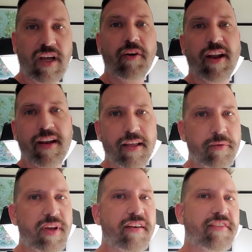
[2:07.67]
All right, now that
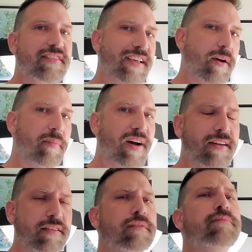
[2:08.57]
we have this thing
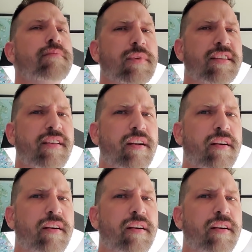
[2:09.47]
unboxed, let's set